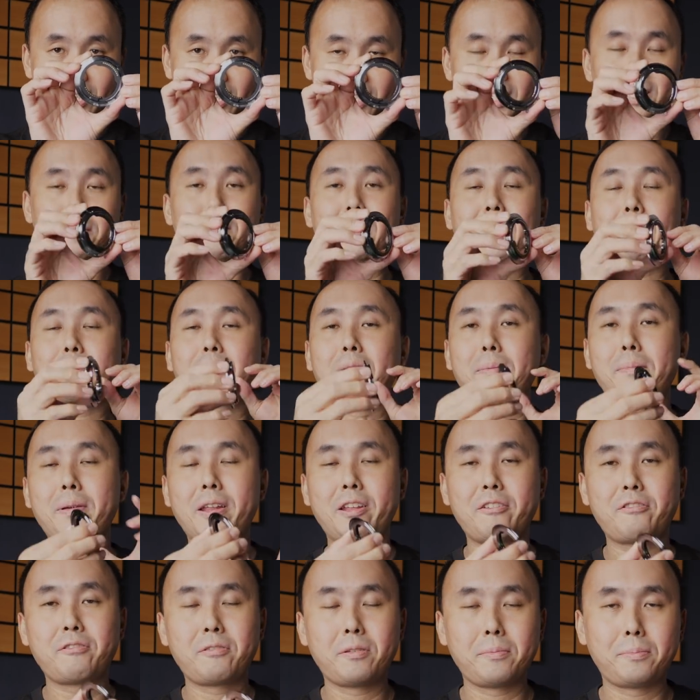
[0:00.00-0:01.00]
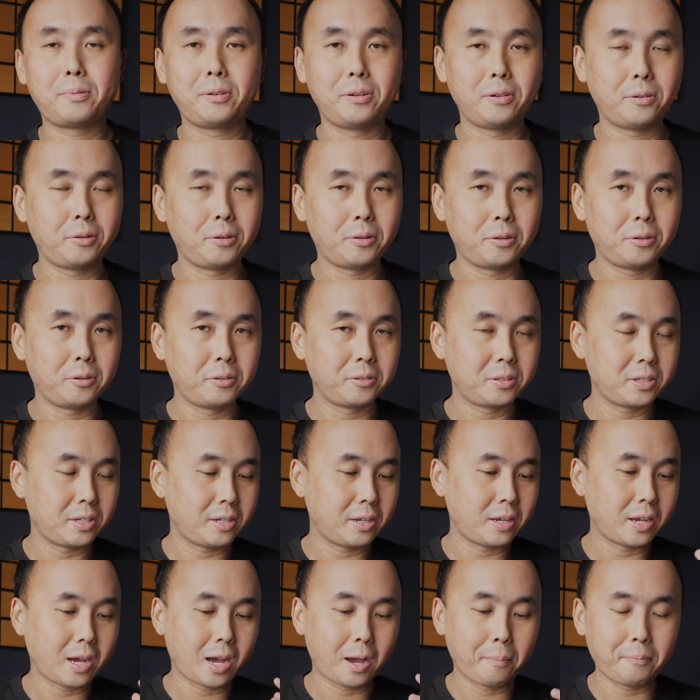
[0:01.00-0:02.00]
Somehow they managed to put all
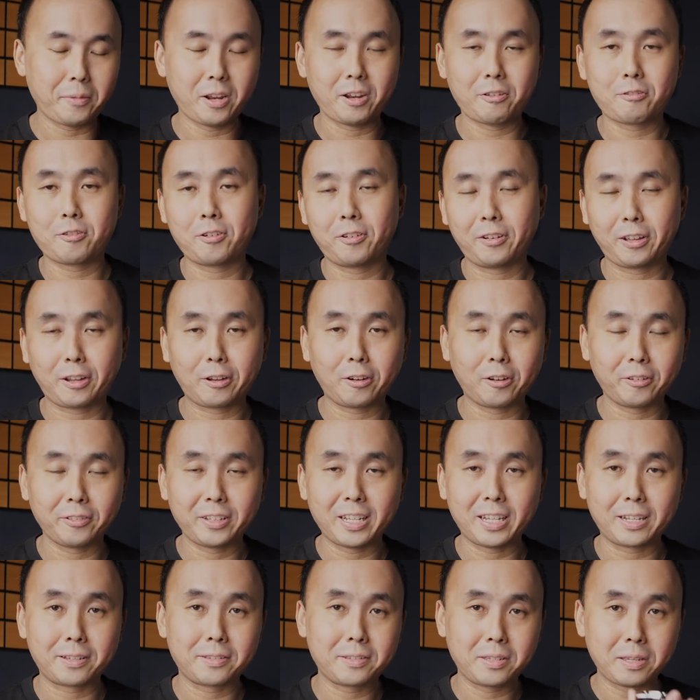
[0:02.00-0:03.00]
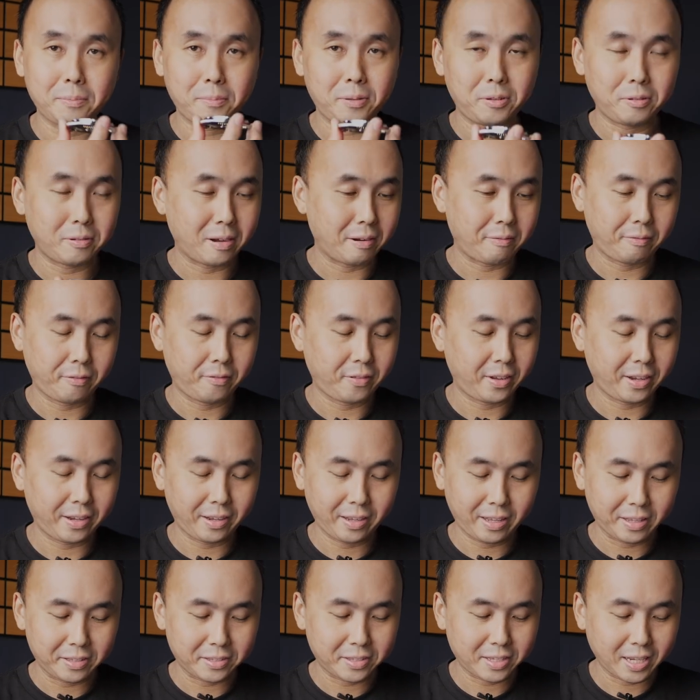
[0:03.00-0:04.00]
the um, electronic contacts, CPU,
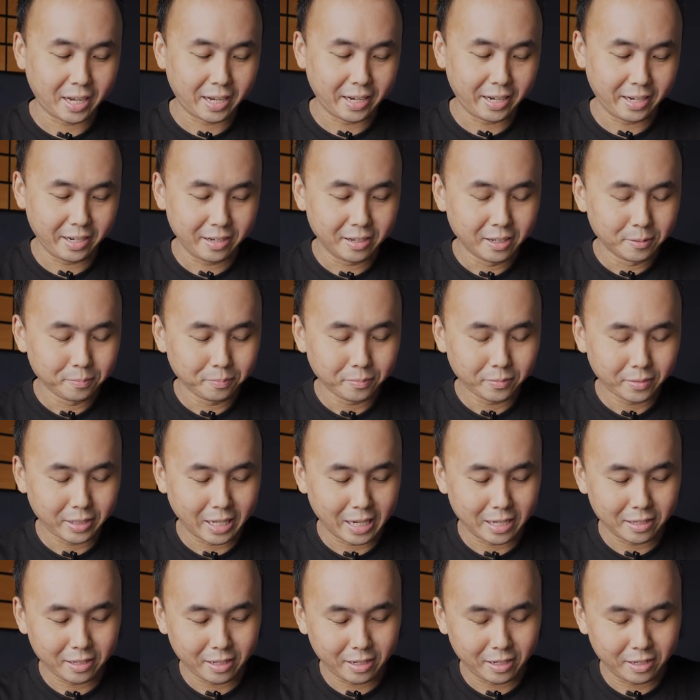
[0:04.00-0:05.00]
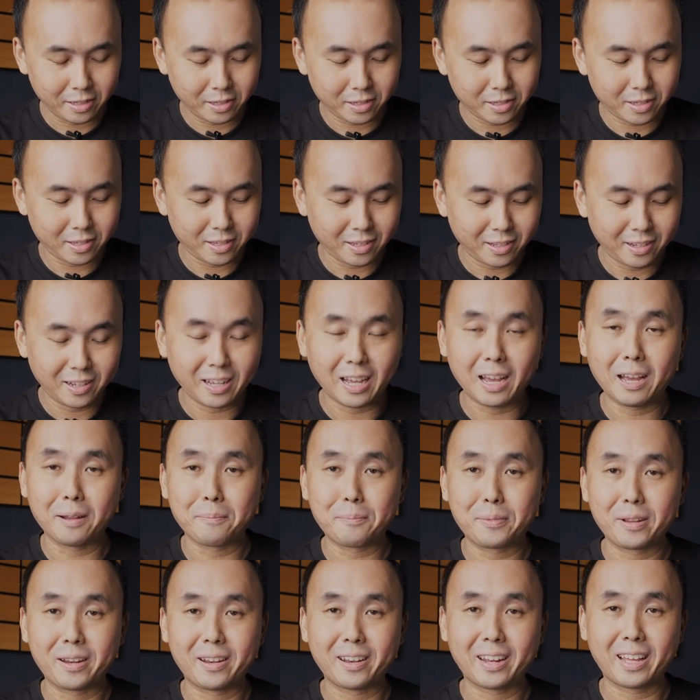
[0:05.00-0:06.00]
everything inside it. That is a
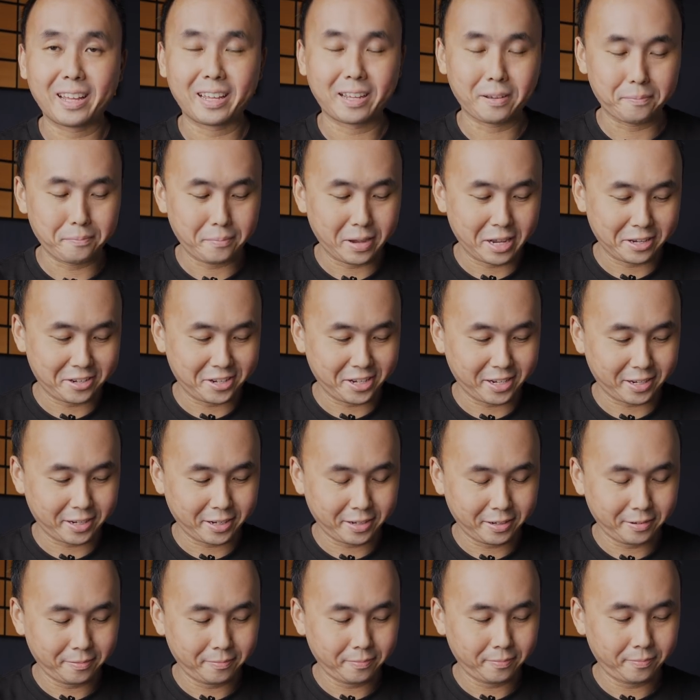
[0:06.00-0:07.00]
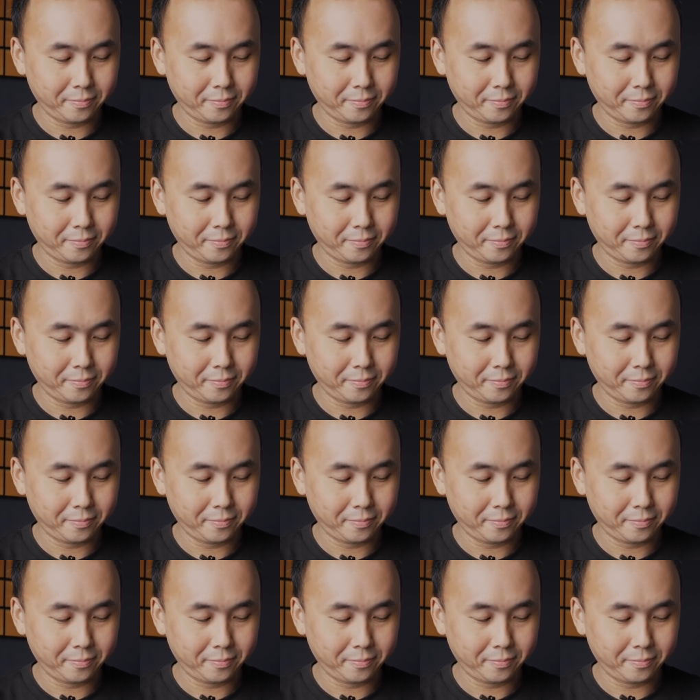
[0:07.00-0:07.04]
bit like a magic